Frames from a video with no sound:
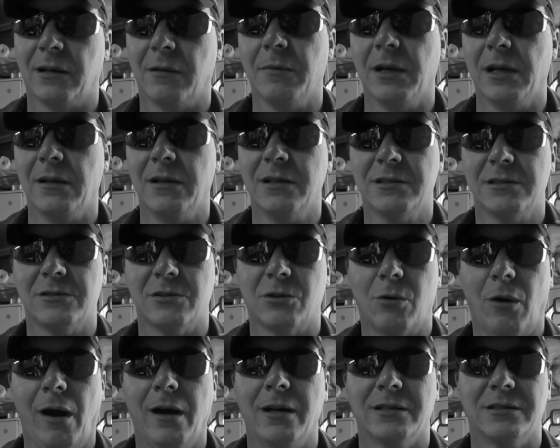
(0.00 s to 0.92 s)
I mean, this is the
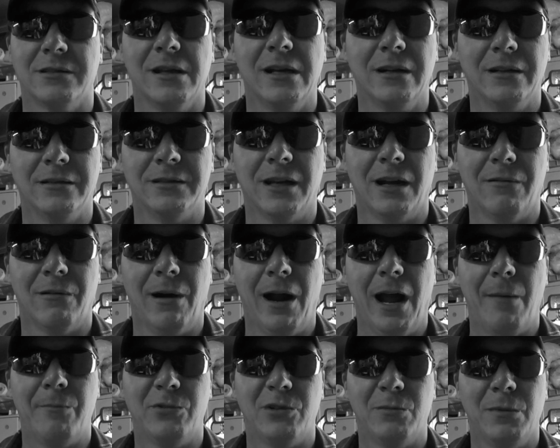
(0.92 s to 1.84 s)
greatest thing that's ever
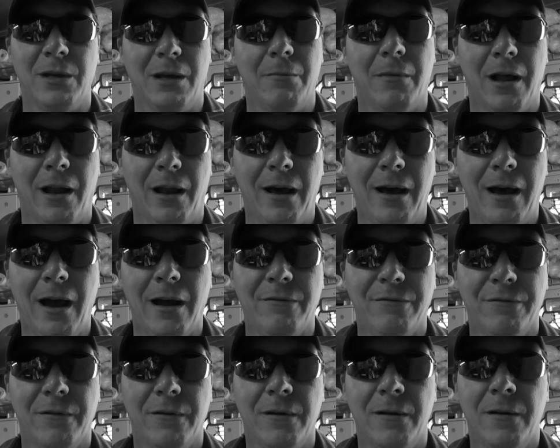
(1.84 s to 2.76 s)
happened to me in my
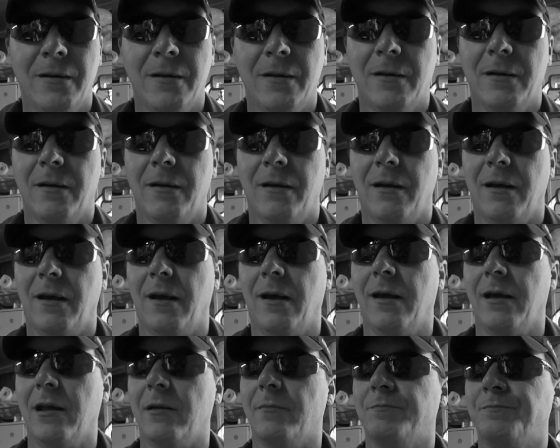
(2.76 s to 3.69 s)
life.
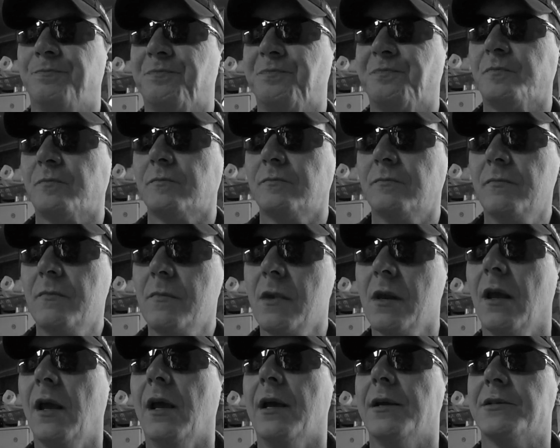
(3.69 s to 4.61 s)
And
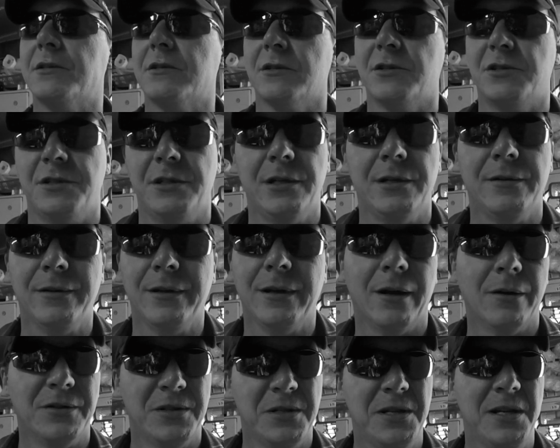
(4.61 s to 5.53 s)
so she
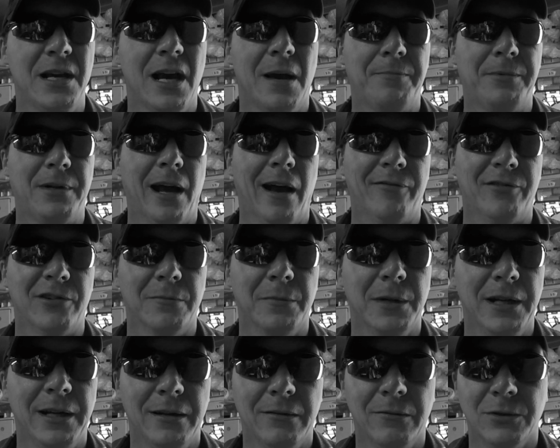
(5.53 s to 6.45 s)
kept after
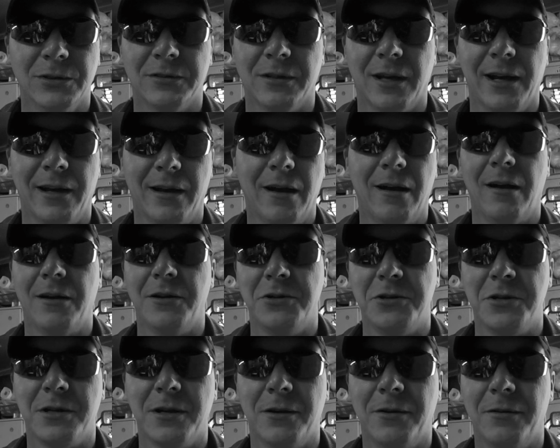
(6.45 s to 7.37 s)
me and was like, oh, you
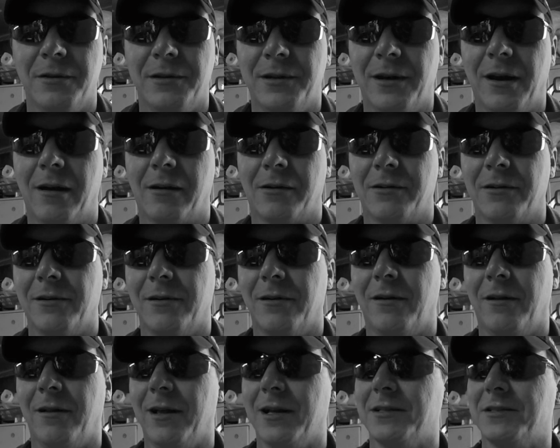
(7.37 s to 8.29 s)
should go to a doctor and
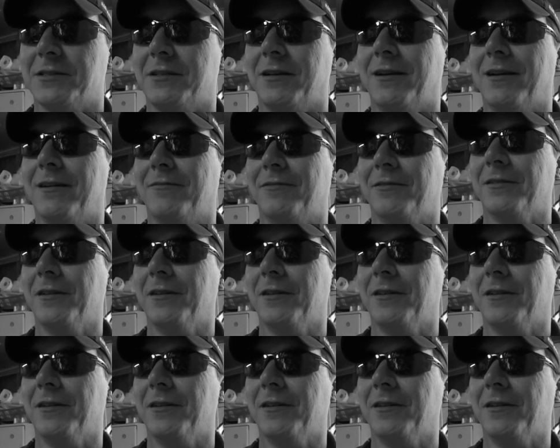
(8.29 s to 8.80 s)
all that stuff.